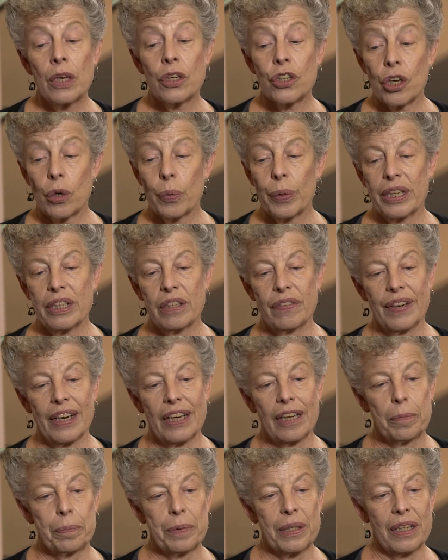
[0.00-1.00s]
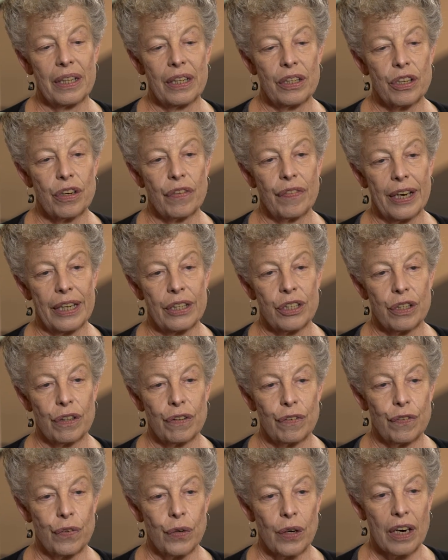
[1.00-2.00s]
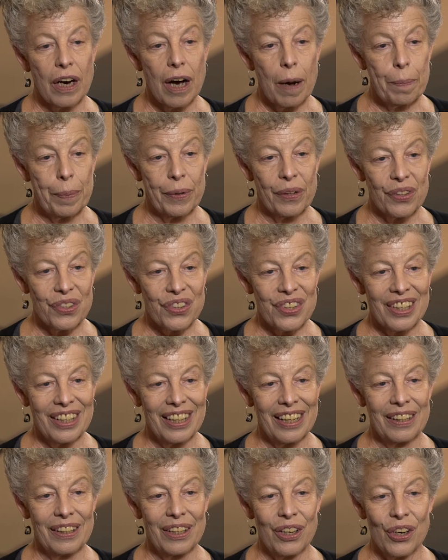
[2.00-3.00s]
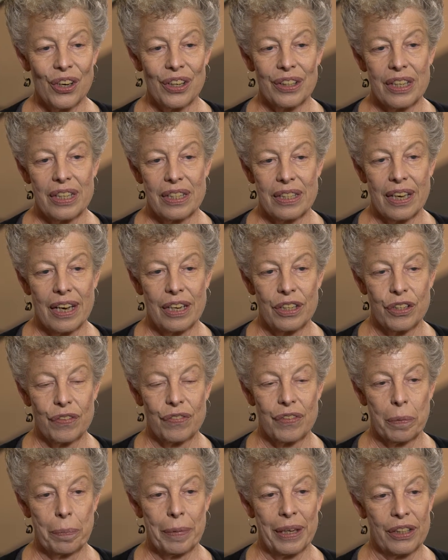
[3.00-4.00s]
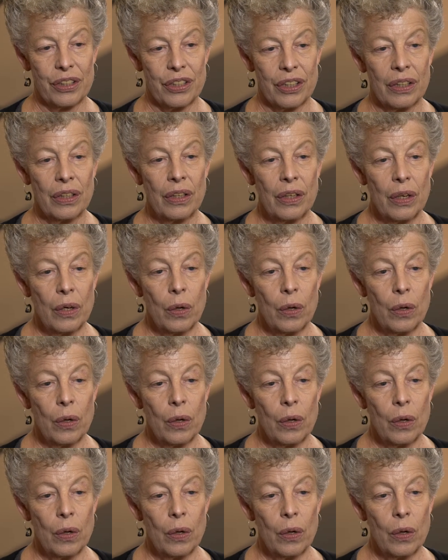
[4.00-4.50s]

So we developed an intervention for couples in the early stage of dementia